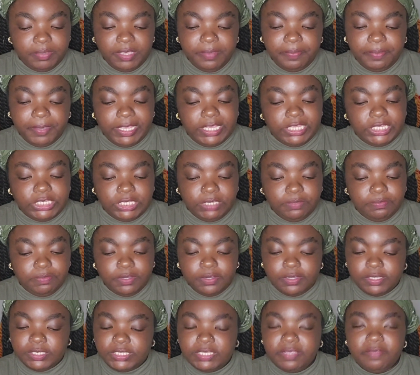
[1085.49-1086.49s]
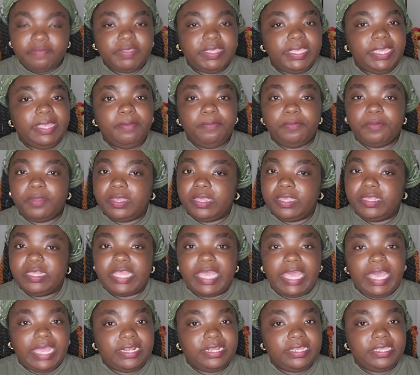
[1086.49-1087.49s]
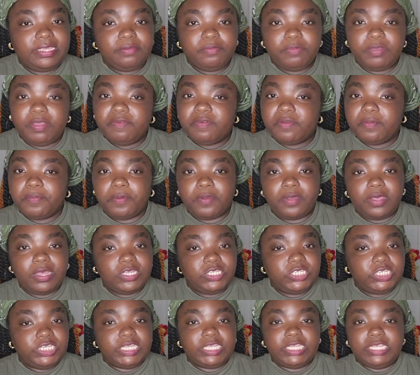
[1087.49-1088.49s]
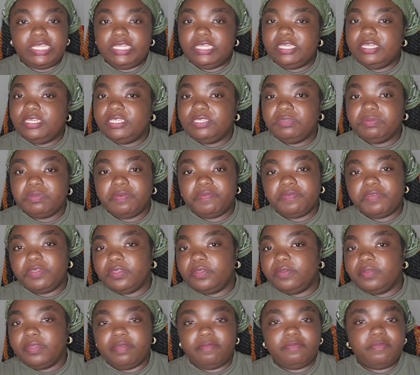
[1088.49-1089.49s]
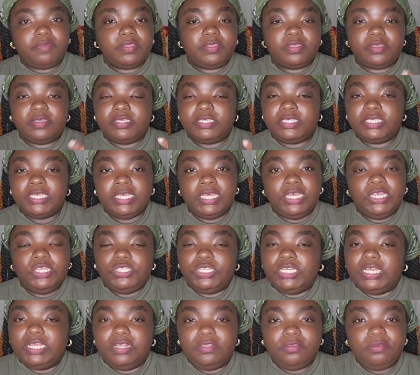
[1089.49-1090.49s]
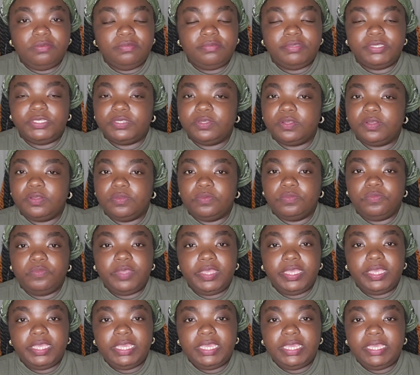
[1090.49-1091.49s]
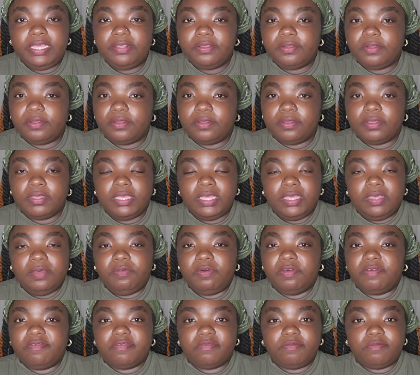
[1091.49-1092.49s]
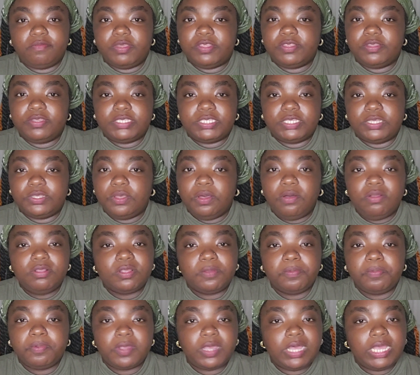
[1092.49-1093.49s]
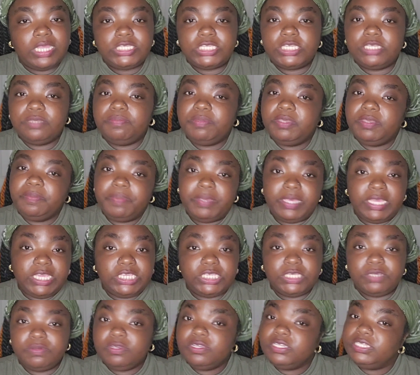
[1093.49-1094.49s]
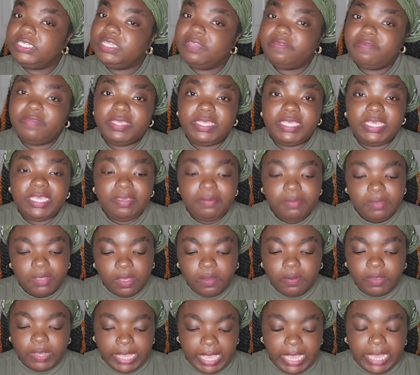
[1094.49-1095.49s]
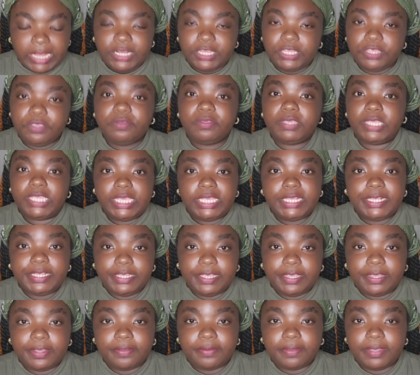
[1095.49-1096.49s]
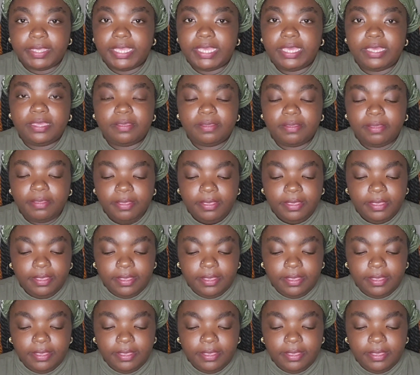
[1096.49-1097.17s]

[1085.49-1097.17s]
Be patient with yourself. Keep working at it, whatever project it is, whether you whether it's trying to lose certain weight or whether it's a goal or project. Be patient with yourself and keep going at it. You'll get there. Okay.